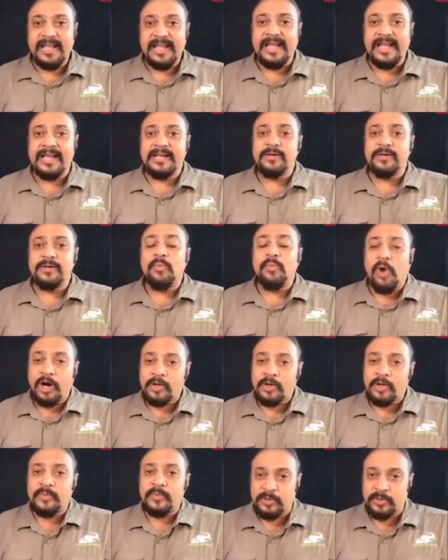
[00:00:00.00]
and
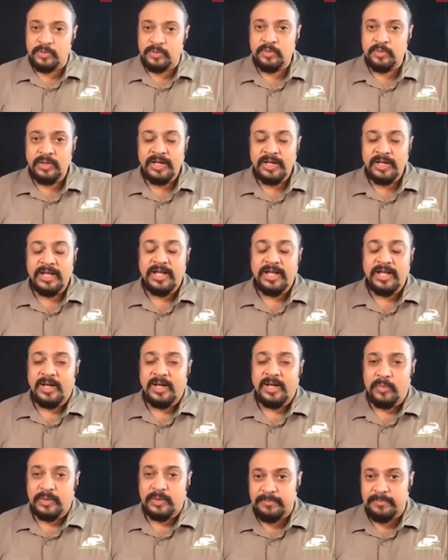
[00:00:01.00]
what we do
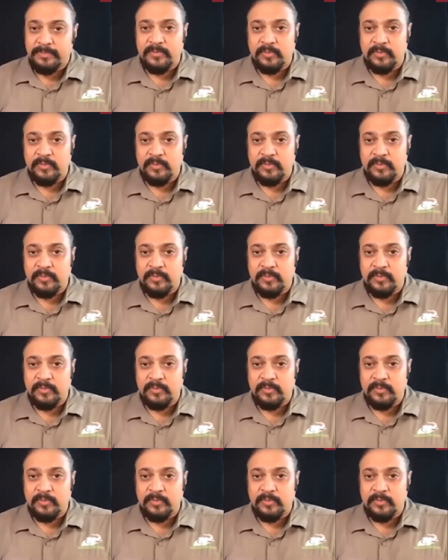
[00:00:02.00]
with